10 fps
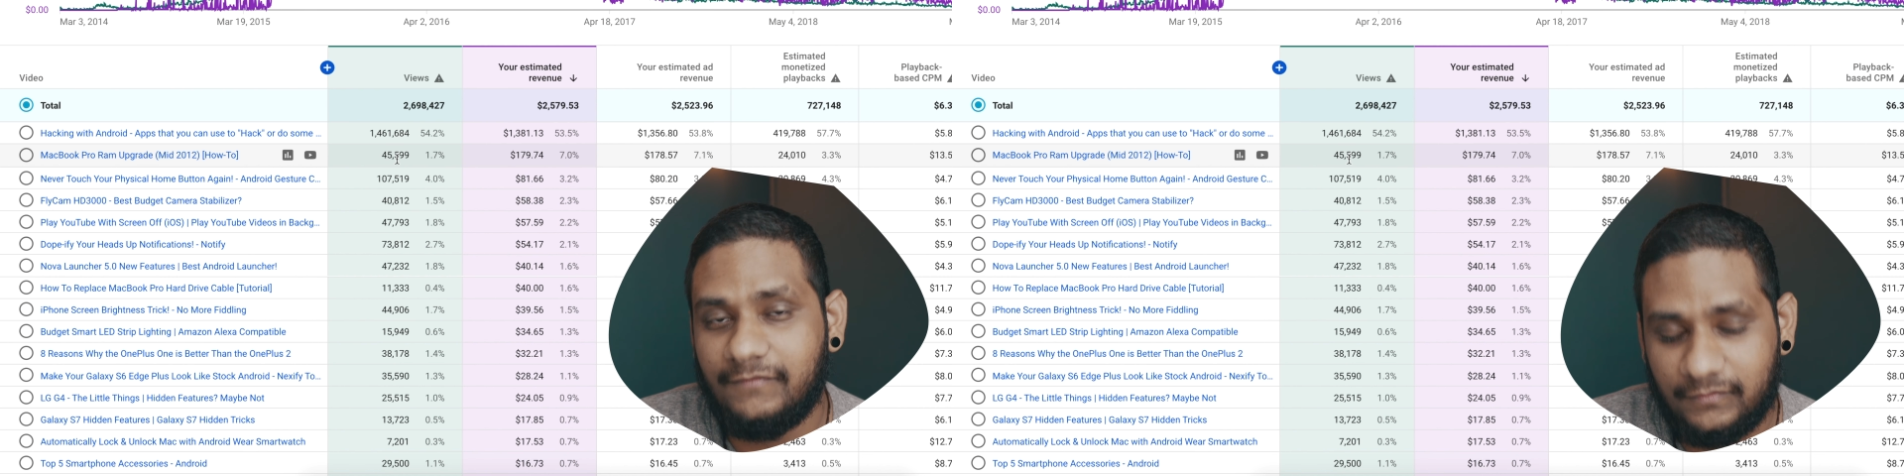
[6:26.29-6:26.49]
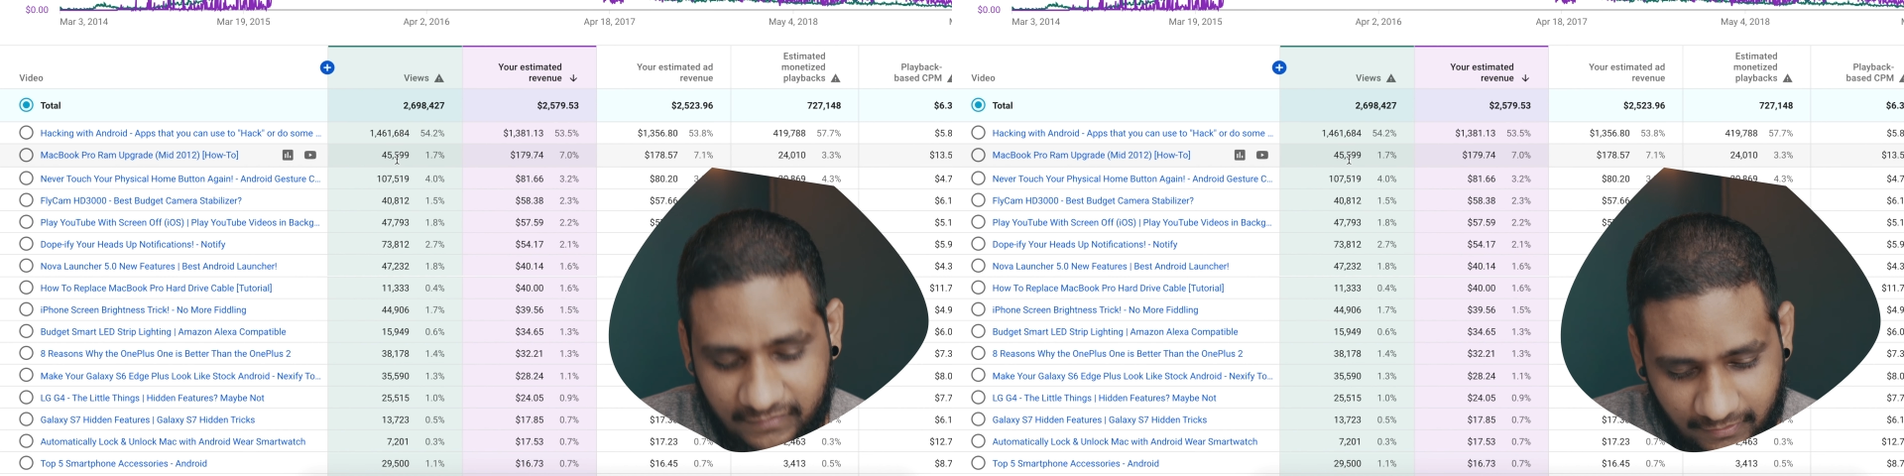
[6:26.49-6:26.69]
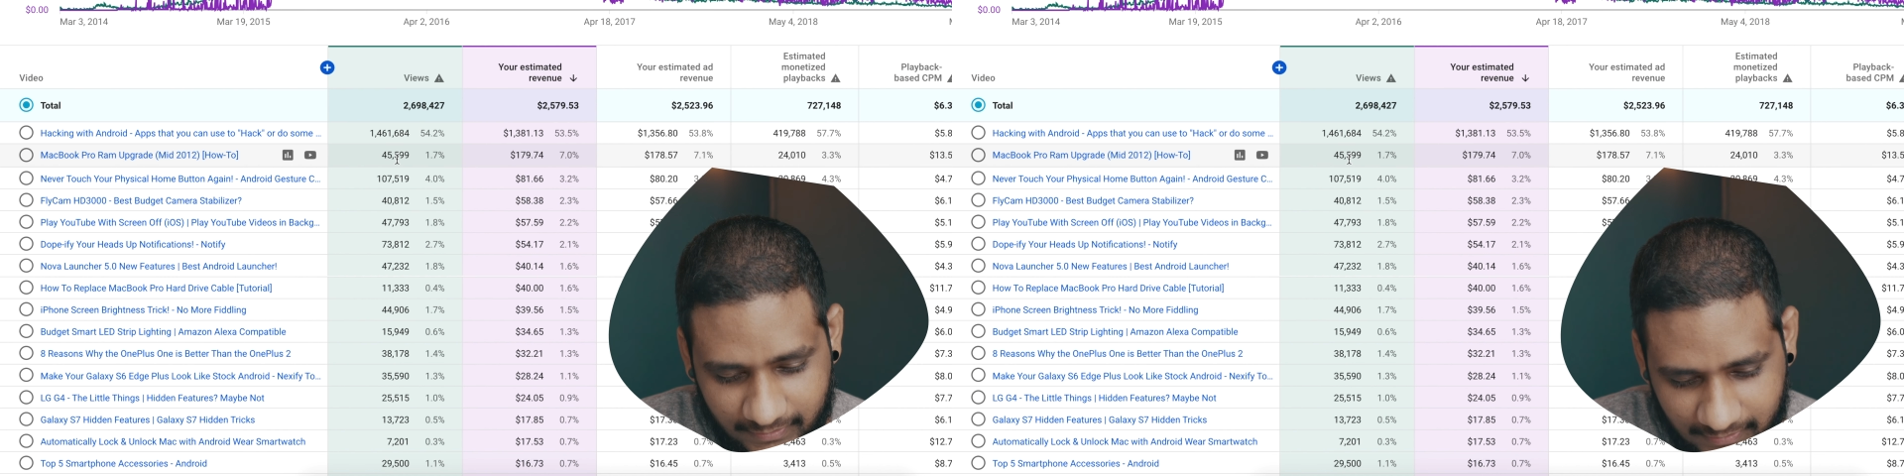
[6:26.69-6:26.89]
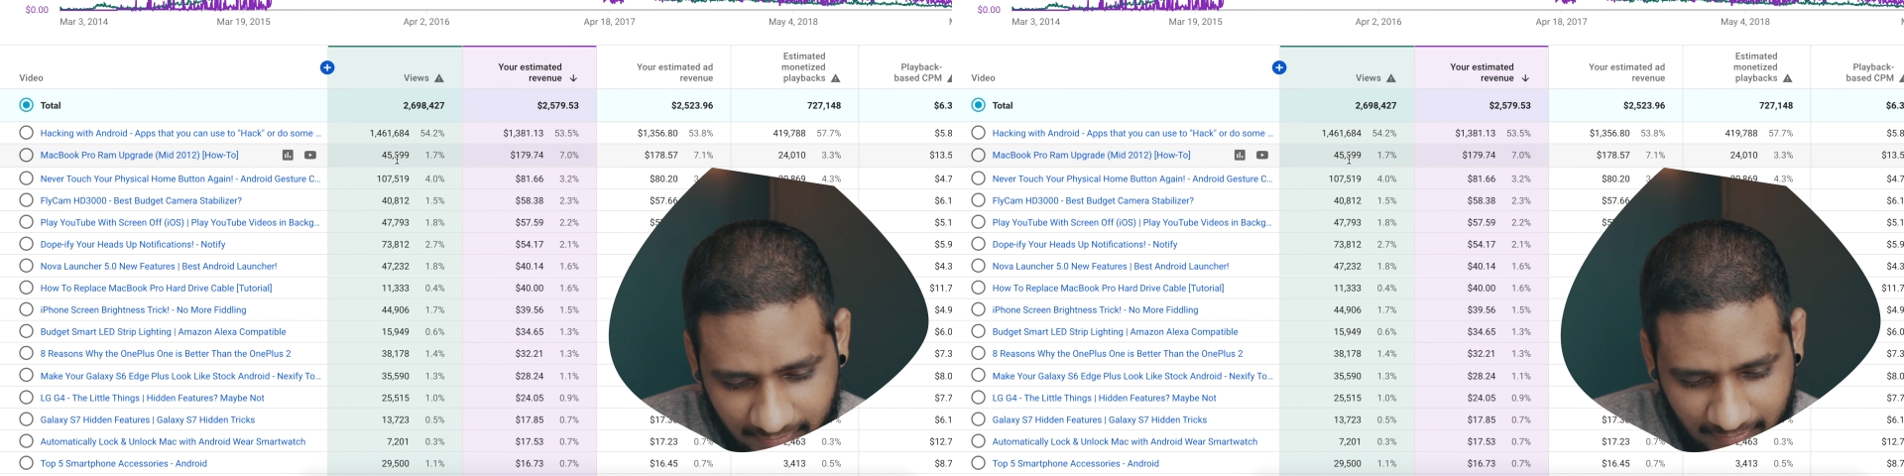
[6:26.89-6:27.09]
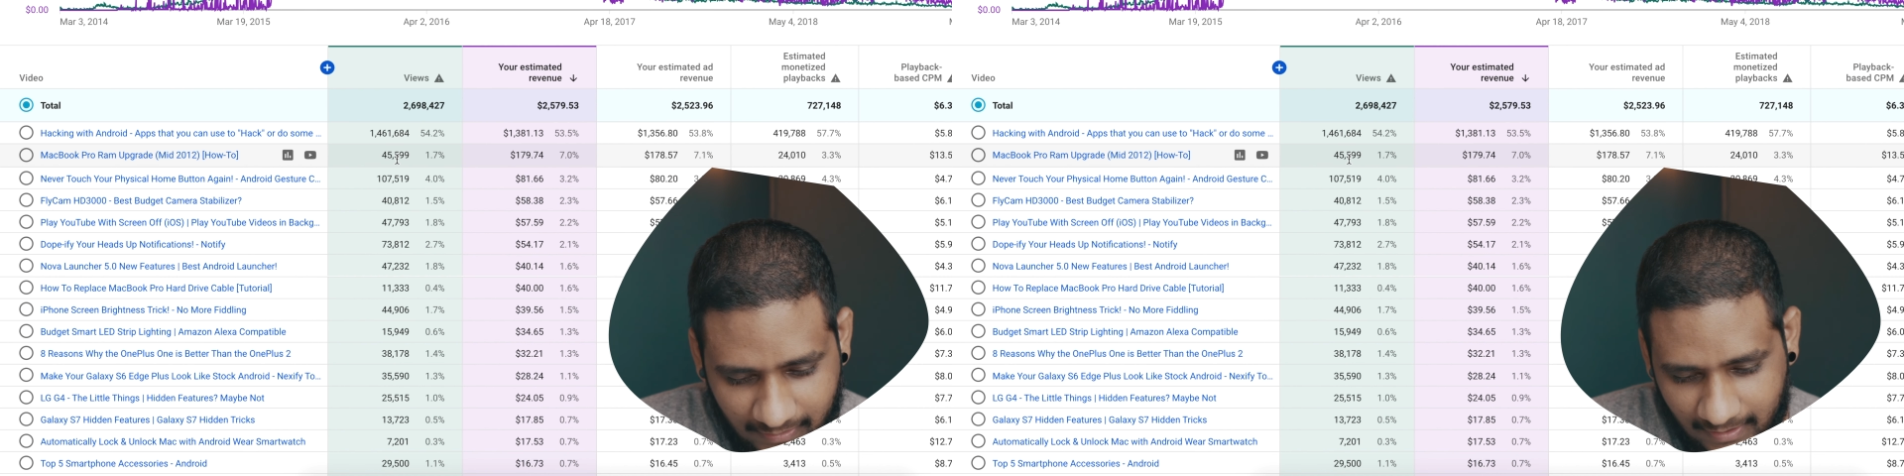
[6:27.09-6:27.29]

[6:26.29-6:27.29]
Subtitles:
views currently.